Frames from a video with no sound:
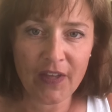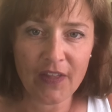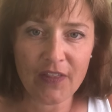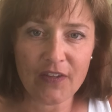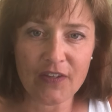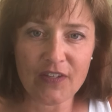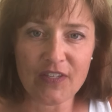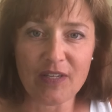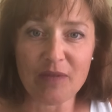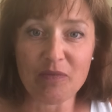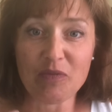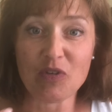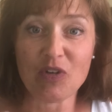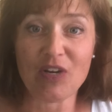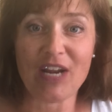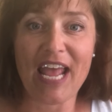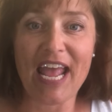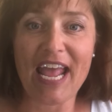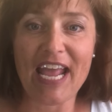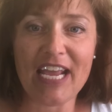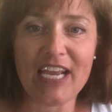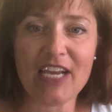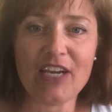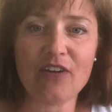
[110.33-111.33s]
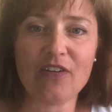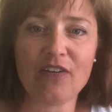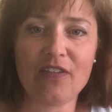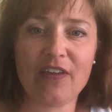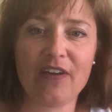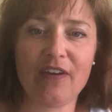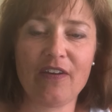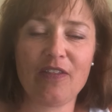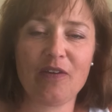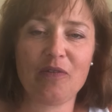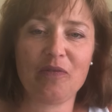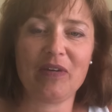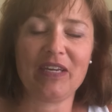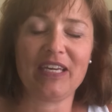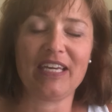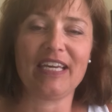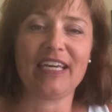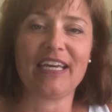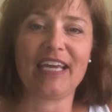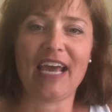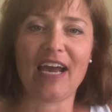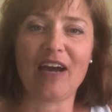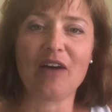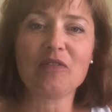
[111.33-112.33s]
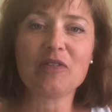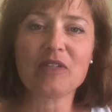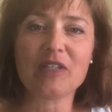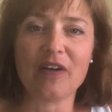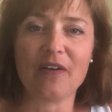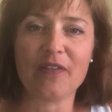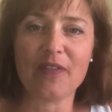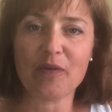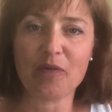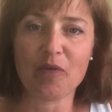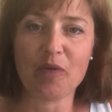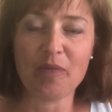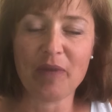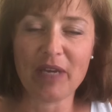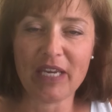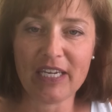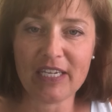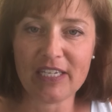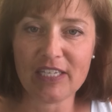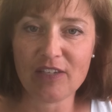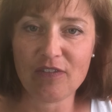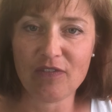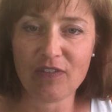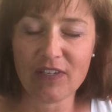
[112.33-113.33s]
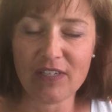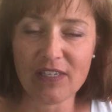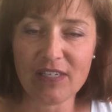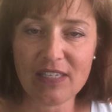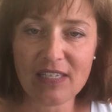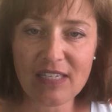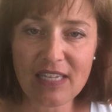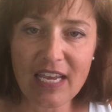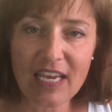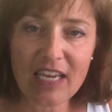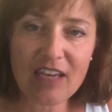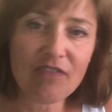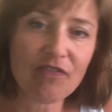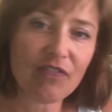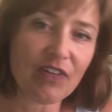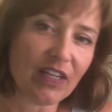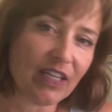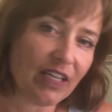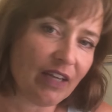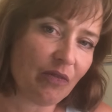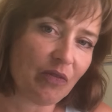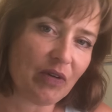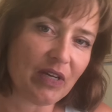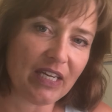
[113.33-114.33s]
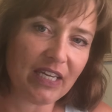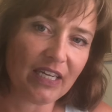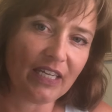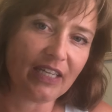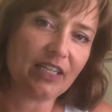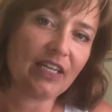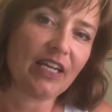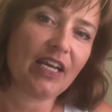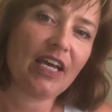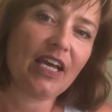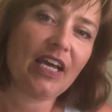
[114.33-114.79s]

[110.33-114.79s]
there's some sort of anchor there that we can count on that will make us feel safe and that we can